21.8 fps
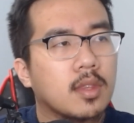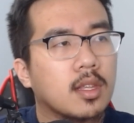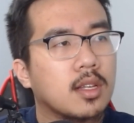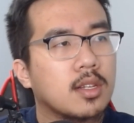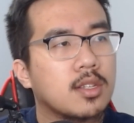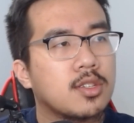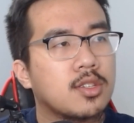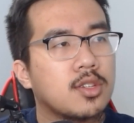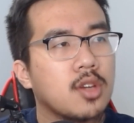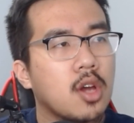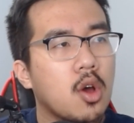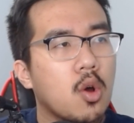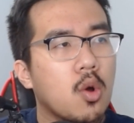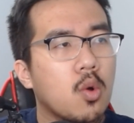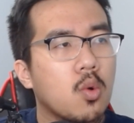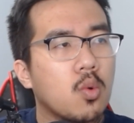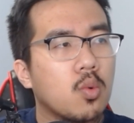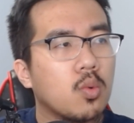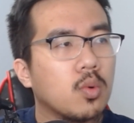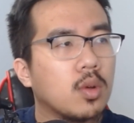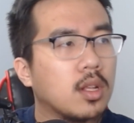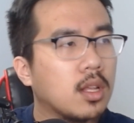
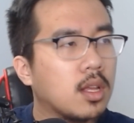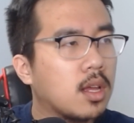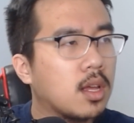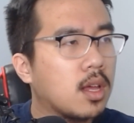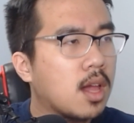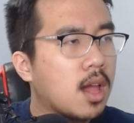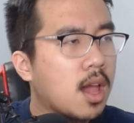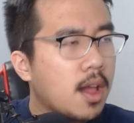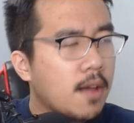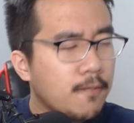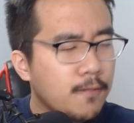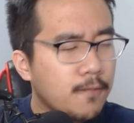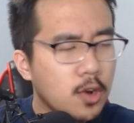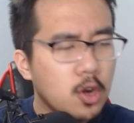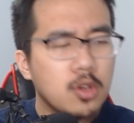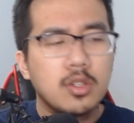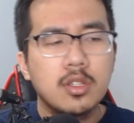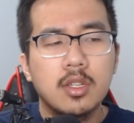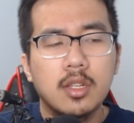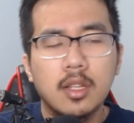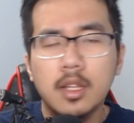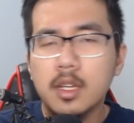So,
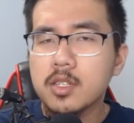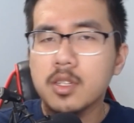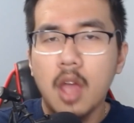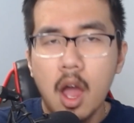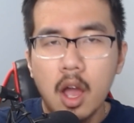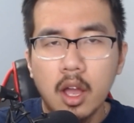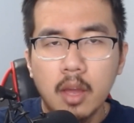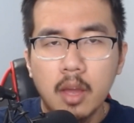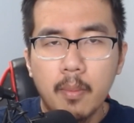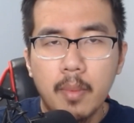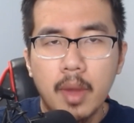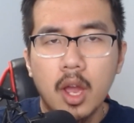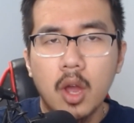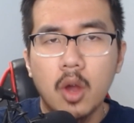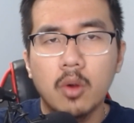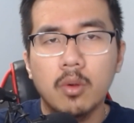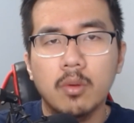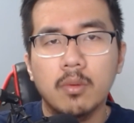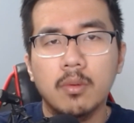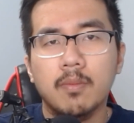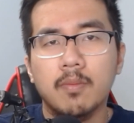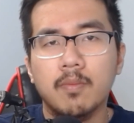first, let's talk
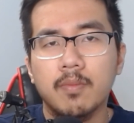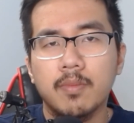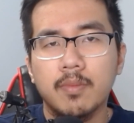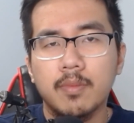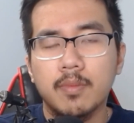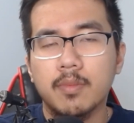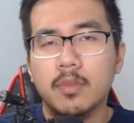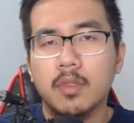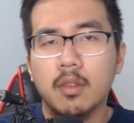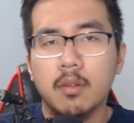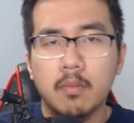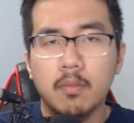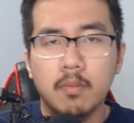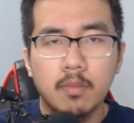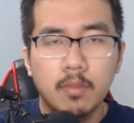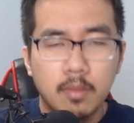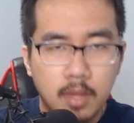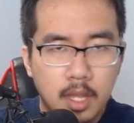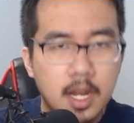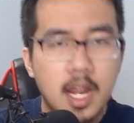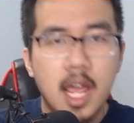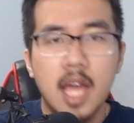about
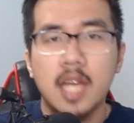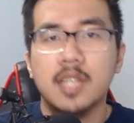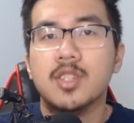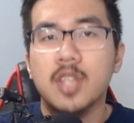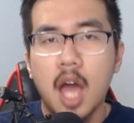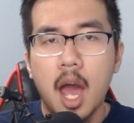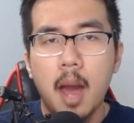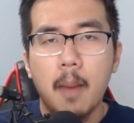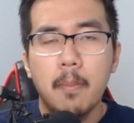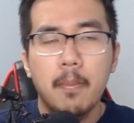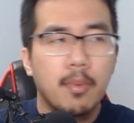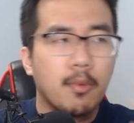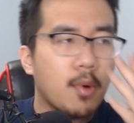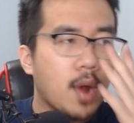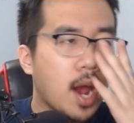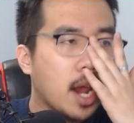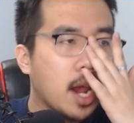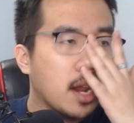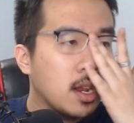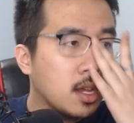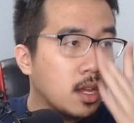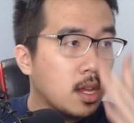the desktop, right?